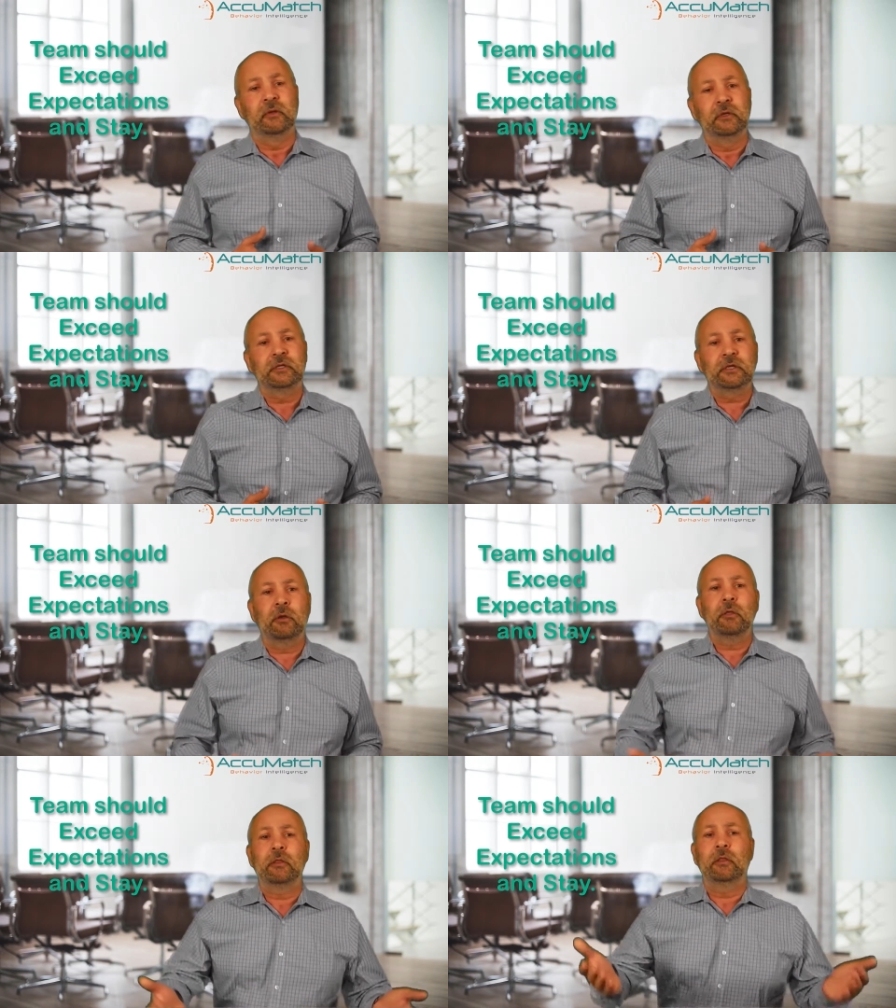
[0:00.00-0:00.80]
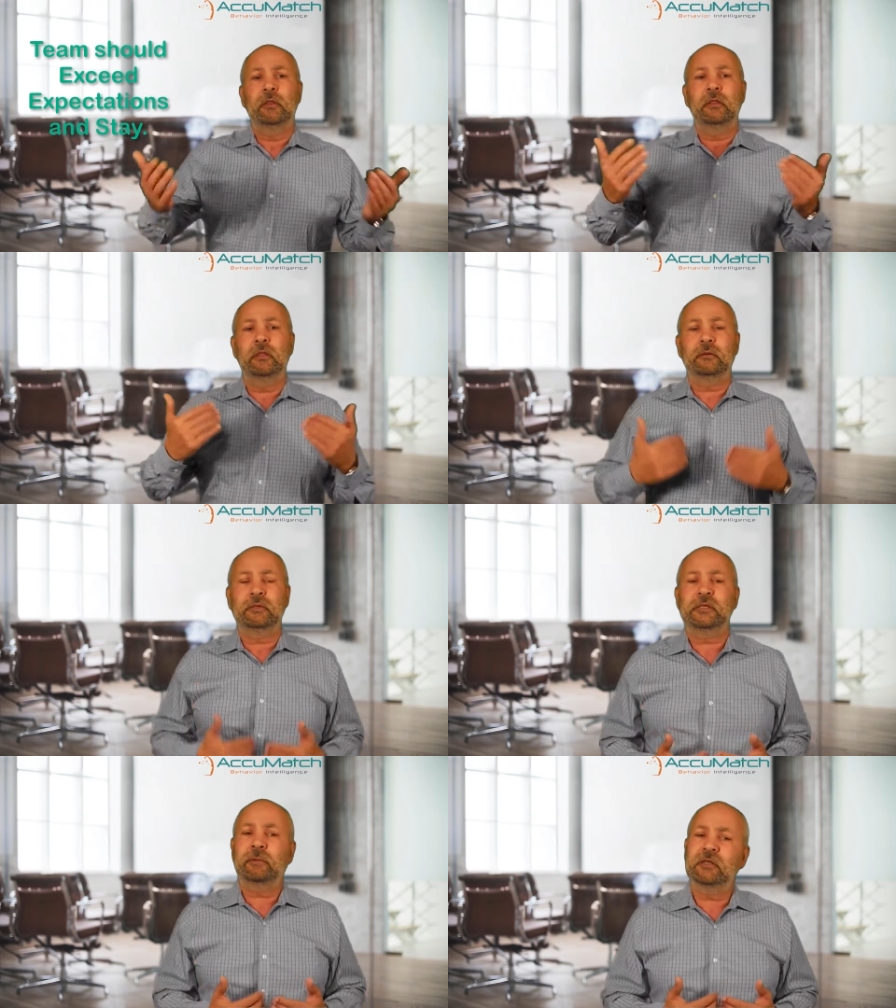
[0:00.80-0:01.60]
So the
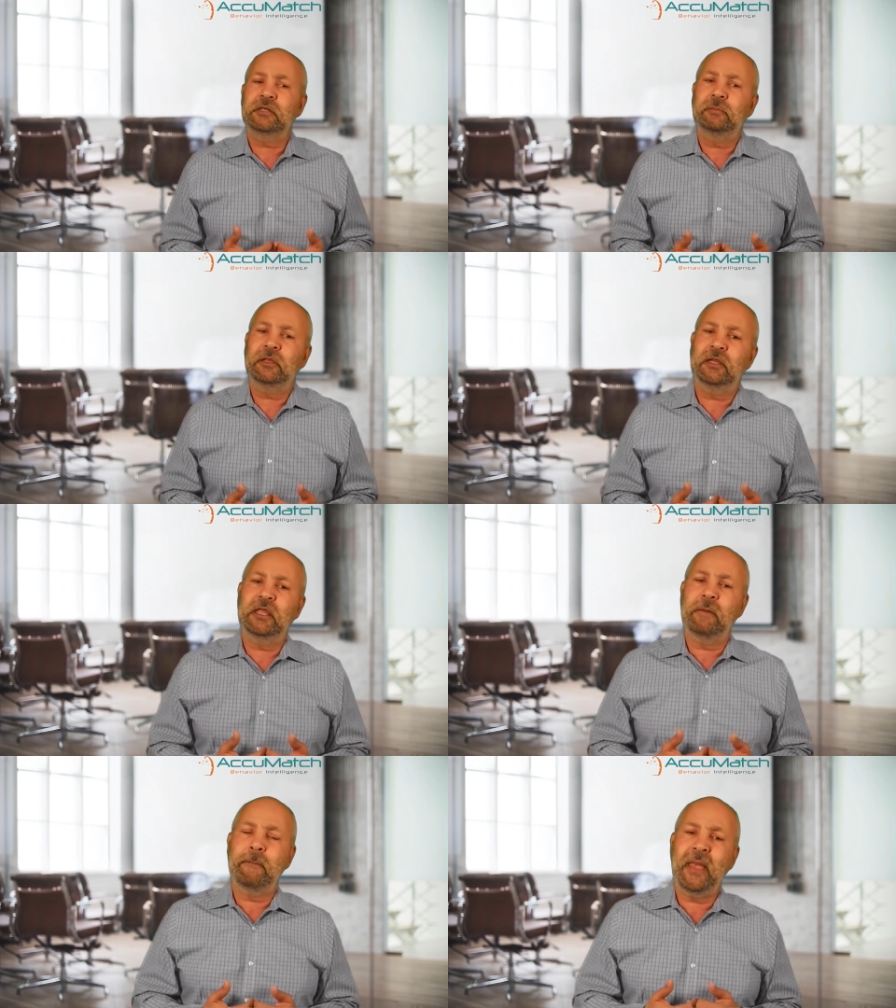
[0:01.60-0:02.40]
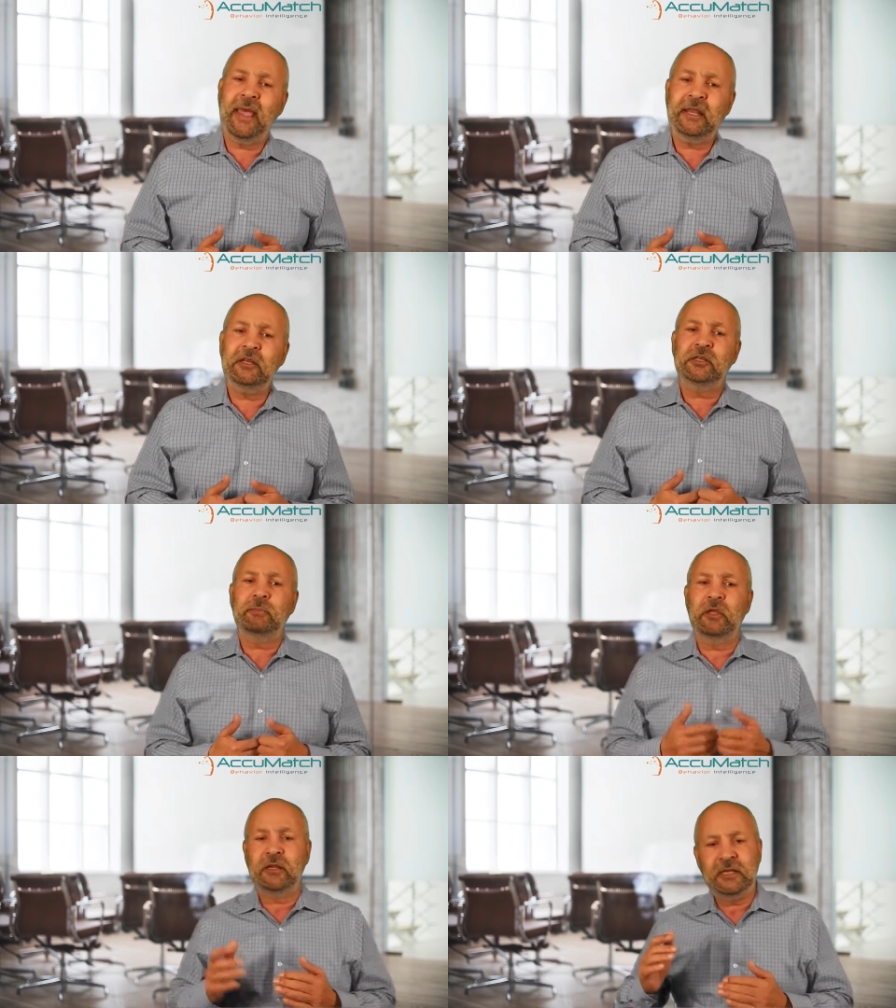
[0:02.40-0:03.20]
responsibility of
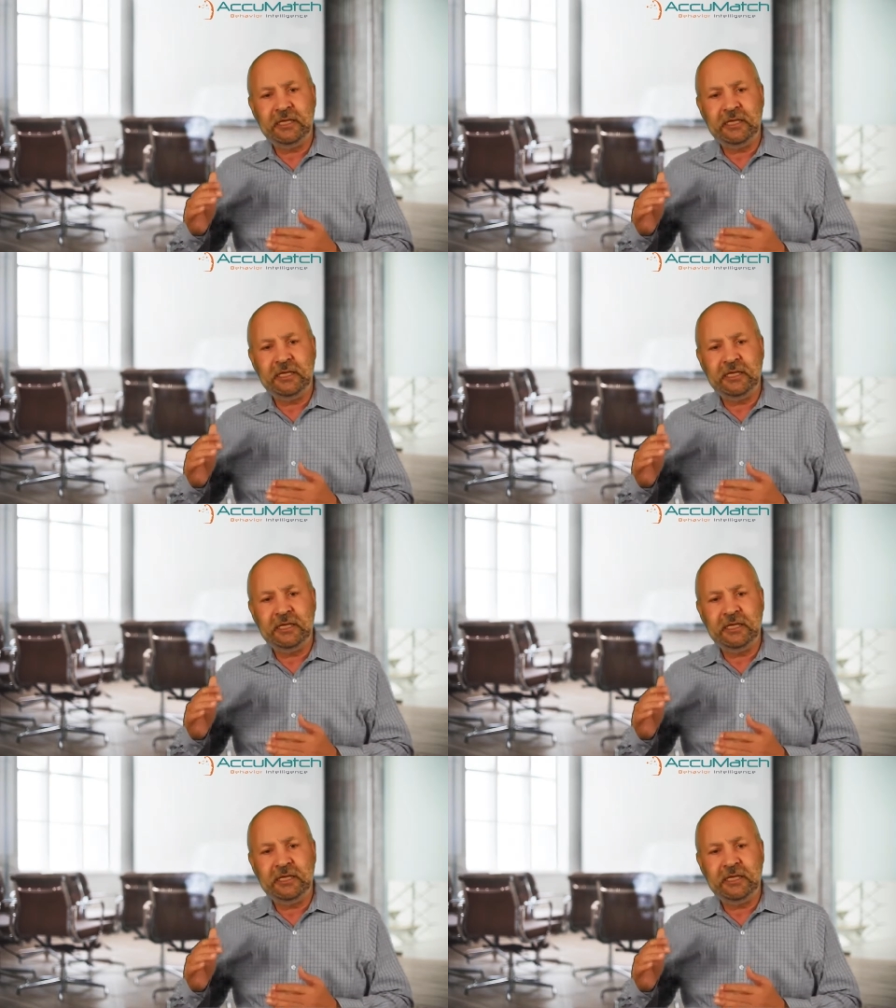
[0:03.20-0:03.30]
management